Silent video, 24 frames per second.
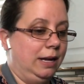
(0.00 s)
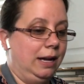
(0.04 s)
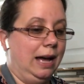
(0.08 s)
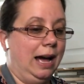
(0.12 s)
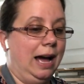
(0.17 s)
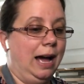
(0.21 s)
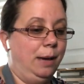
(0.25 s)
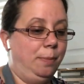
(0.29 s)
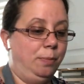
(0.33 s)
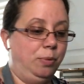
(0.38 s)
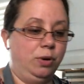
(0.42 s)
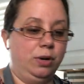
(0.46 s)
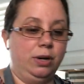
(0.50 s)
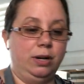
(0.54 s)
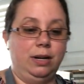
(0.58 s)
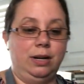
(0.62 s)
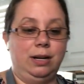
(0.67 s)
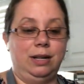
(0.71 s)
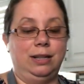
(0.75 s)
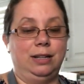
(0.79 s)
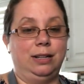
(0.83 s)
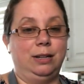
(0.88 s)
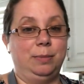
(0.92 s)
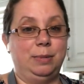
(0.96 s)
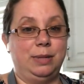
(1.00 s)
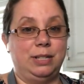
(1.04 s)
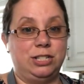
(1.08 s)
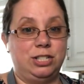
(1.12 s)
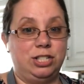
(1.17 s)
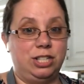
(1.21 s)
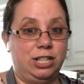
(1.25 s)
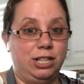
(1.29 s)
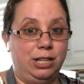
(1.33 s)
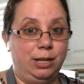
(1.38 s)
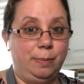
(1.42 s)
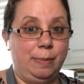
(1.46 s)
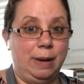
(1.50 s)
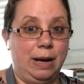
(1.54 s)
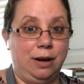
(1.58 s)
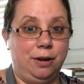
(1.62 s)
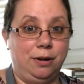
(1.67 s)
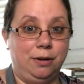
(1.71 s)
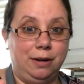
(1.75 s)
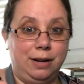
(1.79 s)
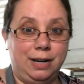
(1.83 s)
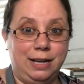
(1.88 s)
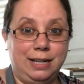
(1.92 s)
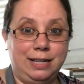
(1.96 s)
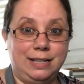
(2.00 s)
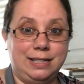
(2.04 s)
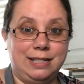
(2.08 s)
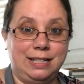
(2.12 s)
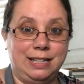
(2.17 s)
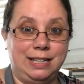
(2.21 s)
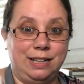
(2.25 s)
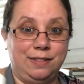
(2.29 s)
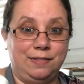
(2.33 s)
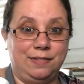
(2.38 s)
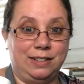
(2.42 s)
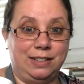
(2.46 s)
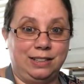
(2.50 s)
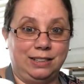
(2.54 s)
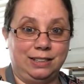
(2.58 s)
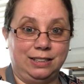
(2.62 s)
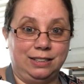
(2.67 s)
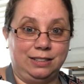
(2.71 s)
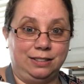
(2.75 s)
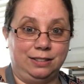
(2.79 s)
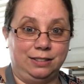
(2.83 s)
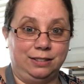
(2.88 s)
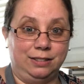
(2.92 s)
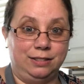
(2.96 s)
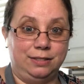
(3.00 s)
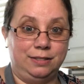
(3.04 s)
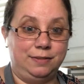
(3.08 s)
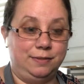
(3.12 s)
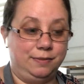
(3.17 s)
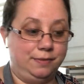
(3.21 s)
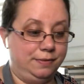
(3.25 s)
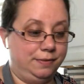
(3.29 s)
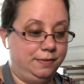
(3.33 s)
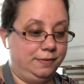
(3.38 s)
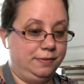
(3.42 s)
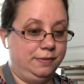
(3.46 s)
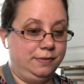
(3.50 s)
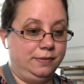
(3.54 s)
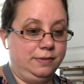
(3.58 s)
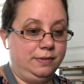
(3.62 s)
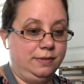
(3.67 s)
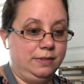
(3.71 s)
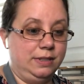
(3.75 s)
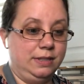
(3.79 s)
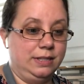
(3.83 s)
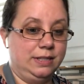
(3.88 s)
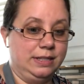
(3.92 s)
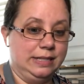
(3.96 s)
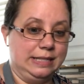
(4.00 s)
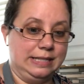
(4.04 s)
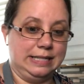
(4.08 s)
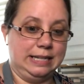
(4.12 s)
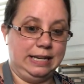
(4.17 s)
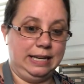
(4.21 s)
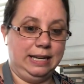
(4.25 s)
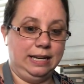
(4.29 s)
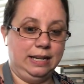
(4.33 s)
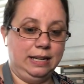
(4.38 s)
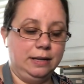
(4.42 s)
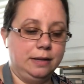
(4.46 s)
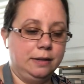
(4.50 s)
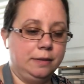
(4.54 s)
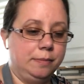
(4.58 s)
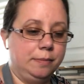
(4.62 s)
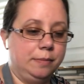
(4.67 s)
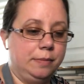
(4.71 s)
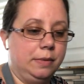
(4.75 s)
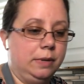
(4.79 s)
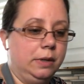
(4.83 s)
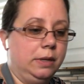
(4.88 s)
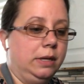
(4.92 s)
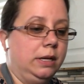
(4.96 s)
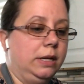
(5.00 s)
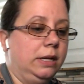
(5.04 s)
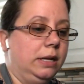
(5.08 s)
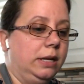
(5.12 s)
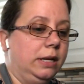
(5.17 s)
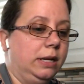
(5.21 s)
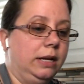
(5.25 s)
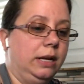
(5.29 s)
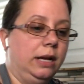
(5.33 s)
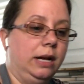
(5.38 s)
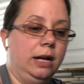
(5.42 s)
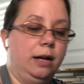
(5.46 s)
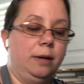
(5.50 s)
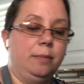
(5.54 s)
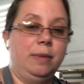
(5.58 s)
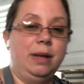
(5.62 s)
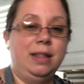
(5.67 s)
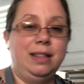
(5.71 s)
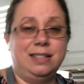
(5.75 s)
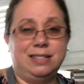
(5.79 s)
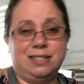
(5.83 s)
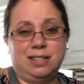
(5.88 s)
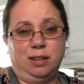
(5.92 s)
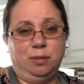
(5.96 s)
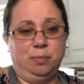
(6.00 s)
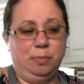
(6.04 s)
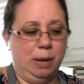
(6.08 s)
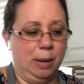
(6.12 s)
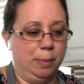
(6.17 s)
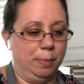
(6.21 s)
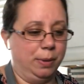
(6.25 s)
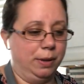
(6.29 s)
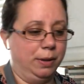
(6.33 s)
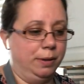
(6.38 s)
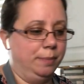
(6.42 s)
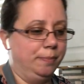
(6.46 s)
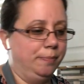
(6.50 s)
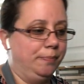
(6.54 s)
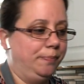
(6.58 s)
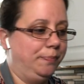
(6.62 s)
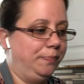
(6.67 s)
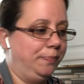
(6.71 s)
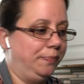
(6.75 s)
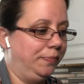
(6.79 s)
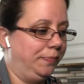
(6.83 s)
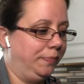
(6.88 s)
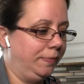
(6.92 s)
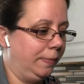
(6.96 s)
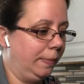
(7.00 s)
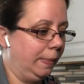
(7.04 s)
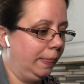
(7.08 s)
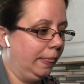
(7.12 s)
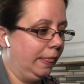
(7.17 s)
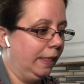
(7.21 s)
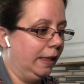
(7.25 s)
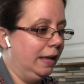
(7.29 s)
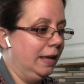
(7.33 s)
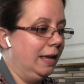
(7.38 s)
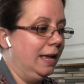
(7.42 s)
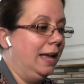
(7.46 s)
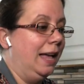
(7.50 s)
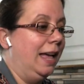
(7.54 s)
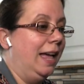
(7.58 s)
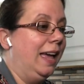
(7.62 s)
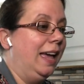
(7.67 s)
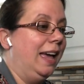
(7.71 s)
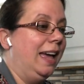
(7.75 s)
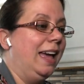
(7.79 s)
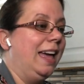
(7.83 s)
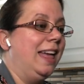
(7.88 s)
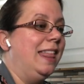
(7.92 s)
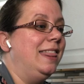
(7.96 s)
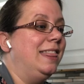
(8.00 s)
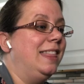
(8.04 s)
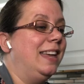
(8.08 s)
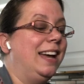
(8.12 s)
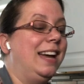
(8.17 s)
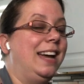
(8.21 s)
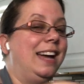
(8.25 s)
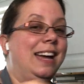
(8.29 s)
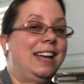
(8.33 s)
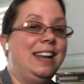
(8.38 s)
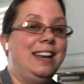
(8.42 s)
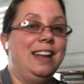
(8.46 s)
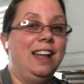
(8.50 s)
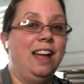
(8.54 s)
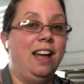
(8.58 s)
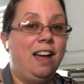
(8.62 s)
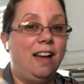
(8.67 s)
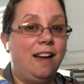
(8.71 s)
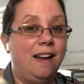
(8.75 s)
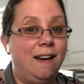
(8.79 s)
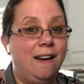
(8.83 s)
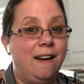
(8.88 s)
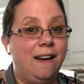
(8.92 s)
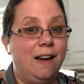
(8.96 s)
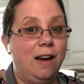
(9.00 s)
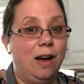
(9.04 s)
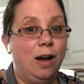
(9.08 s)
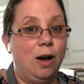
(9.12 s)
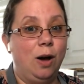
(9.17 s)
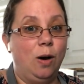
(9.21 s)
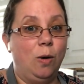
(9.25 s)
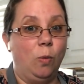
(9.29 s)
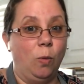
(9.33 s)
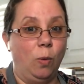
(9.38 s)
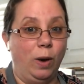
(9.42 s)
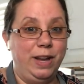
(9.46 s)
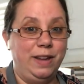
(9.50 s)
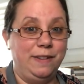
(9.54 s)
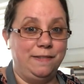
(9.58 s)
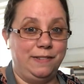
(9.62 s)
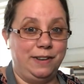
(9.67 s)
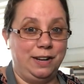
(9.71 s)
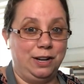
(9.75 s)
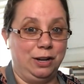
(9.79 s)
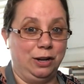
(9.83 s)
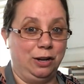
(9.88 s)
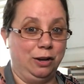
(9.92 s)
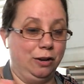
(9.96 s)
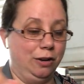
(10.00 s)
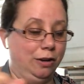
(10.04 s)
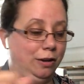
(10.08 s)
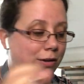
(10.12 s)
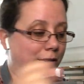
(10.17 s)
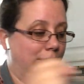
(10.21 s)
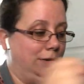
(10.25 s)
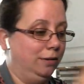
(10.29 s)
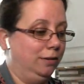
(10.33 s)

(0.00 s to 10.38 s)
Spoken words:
I put a little bit of chili powder in it to give it a little zing. And then salt and pepper. And then white vinegar.